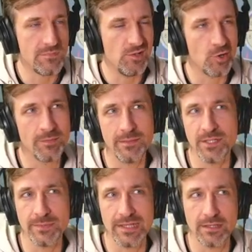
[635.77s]
Or maybe
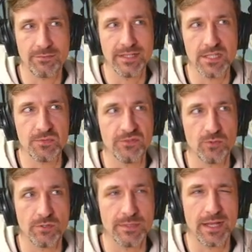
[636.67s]
it'll be like three days
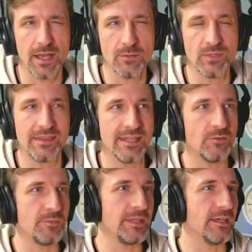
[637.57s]
before, but I, I would think it
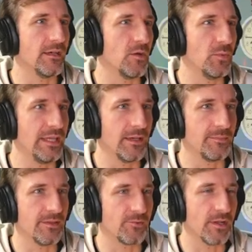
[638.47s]
would be a, a, week up
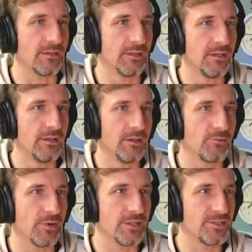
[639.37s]
in the run
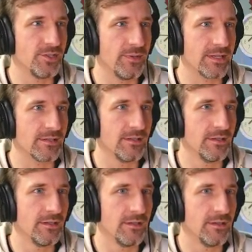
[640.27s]
run to it.
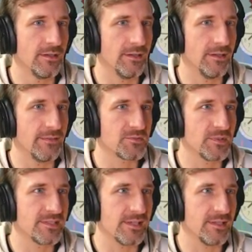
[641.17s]
Uh, this one
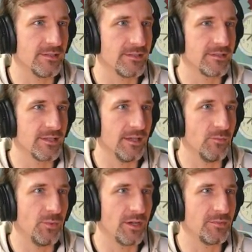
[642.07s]
says, uh,
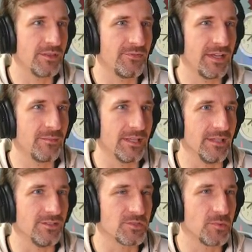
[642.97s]
"Welcome to the family.
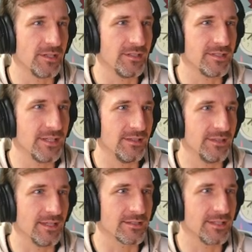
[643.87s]
Just wanted to say
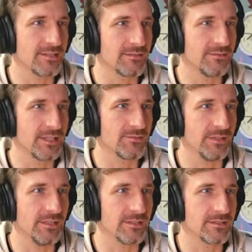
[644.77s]
thanks." Let's let's
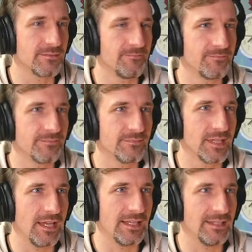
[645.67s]
read this.
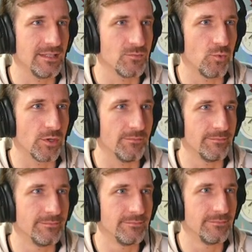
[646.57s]
I like these warm
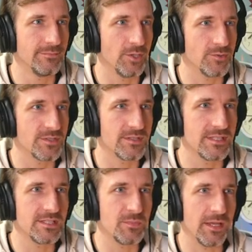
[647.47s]
posts. This
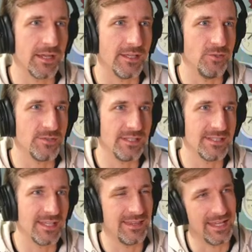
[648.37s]
is by I Usually
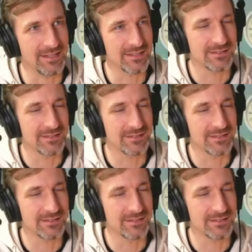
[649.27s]
Say Thanks.